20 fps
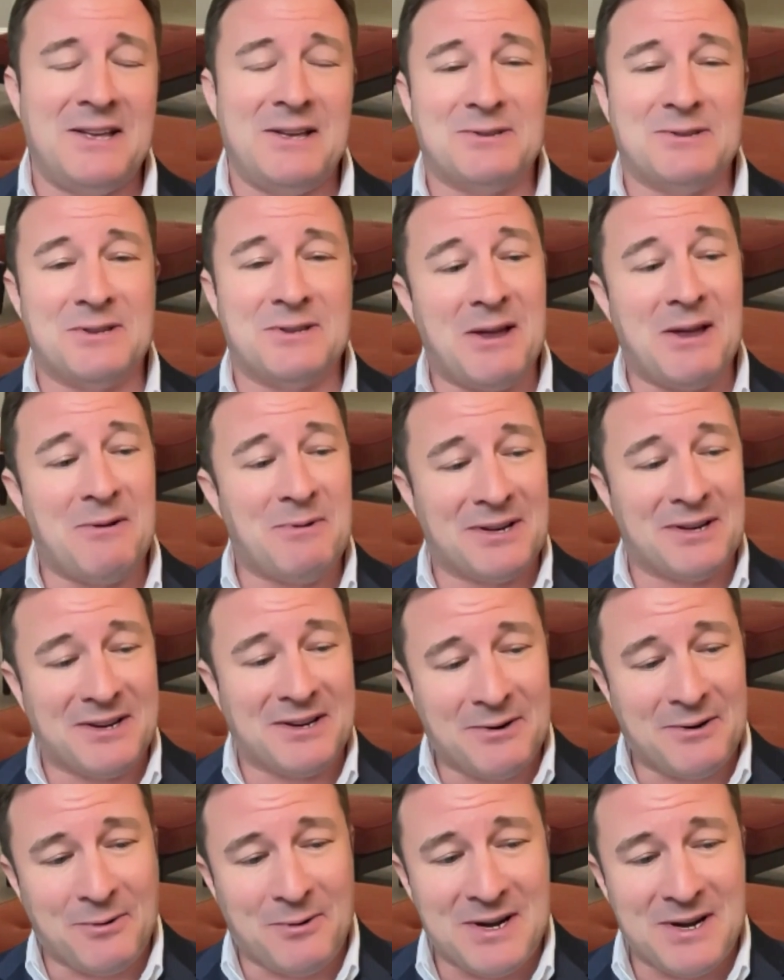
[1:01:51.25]
So they would
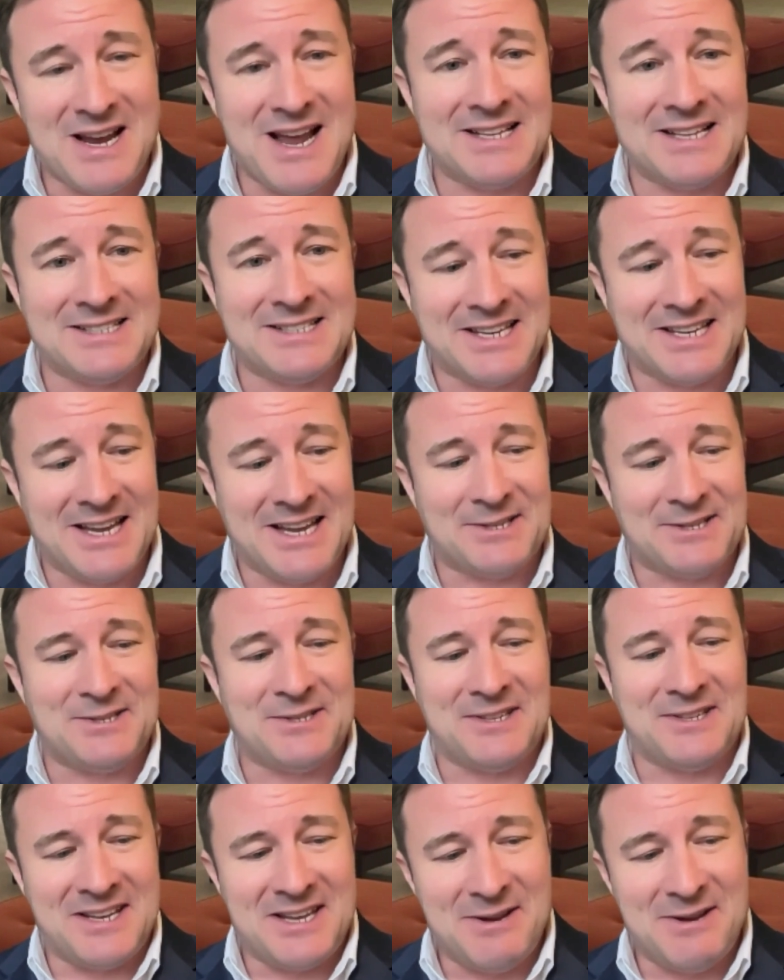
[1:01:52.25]
create
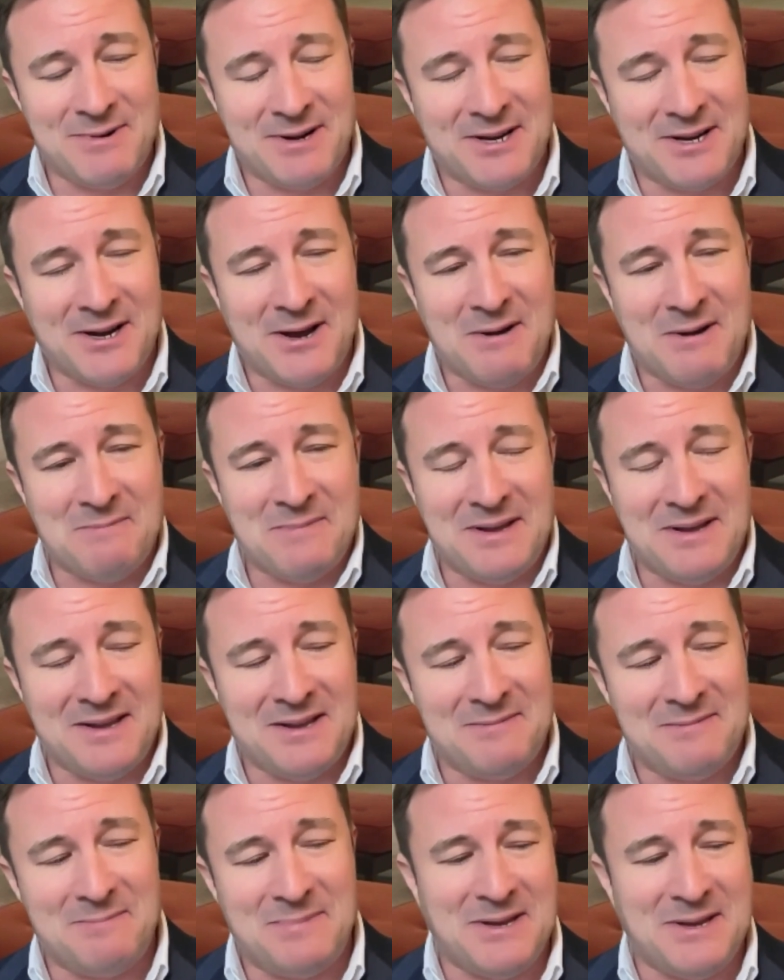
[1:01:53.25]
skits and he would come
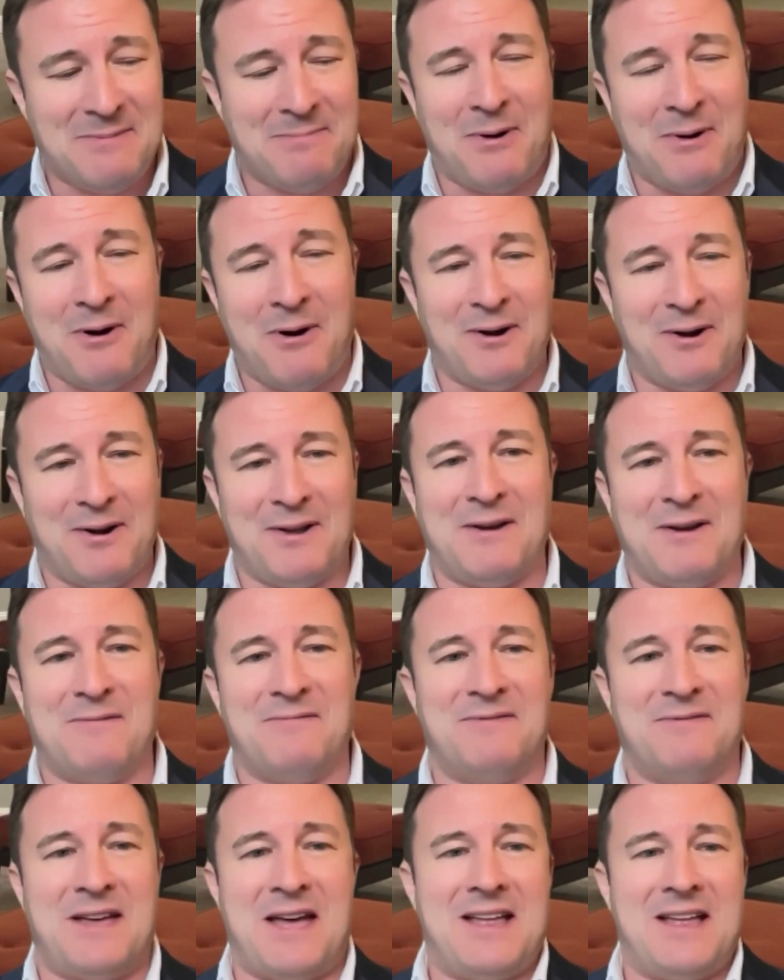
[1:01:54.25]
and be a part
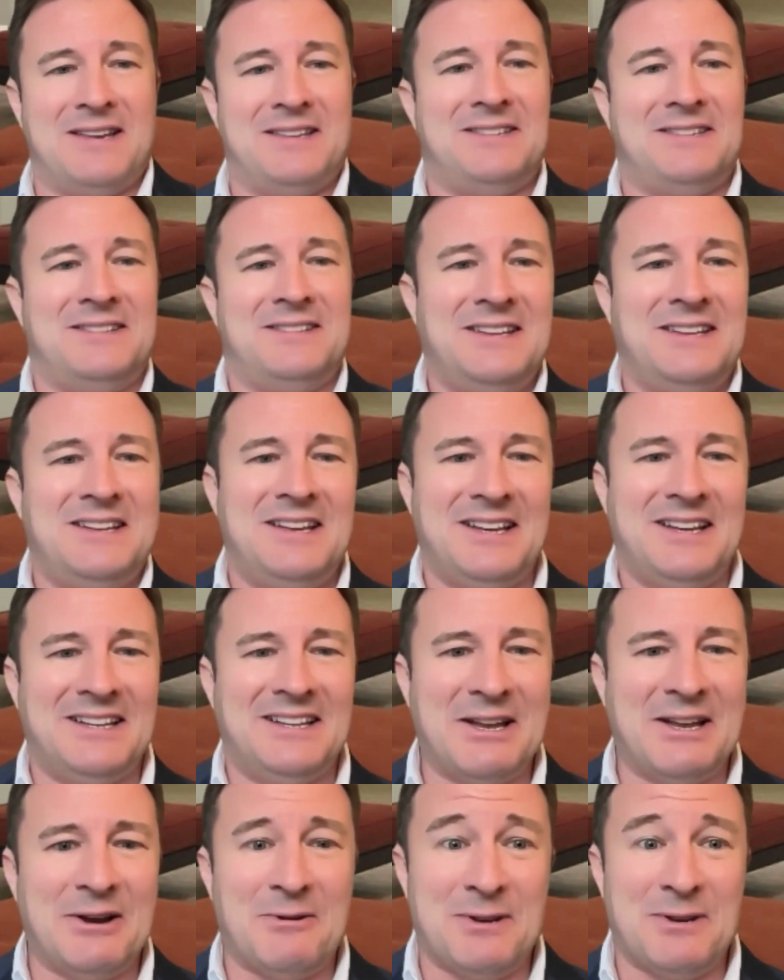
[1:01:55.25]
of that
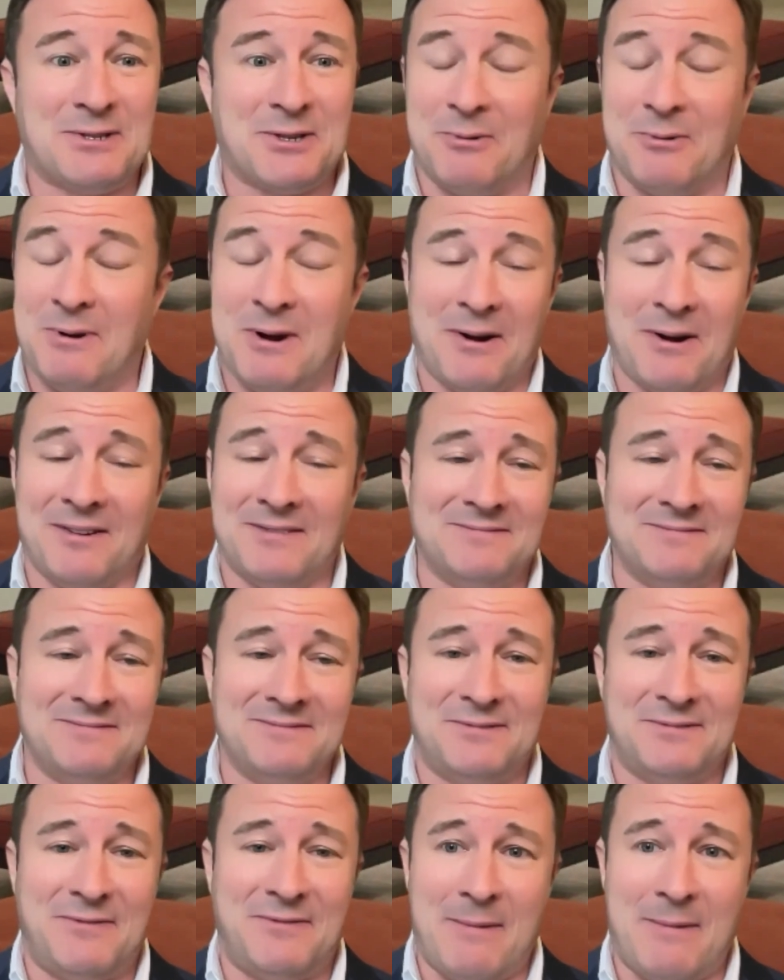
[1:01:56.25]
later in his career.
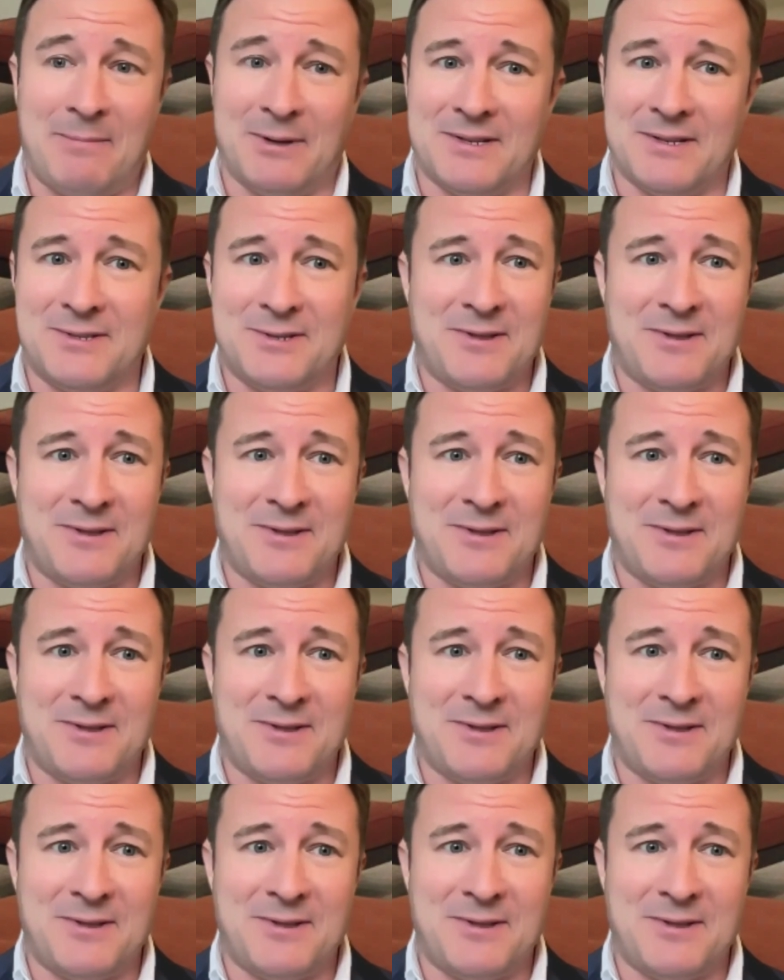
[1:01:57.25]
Fabulous.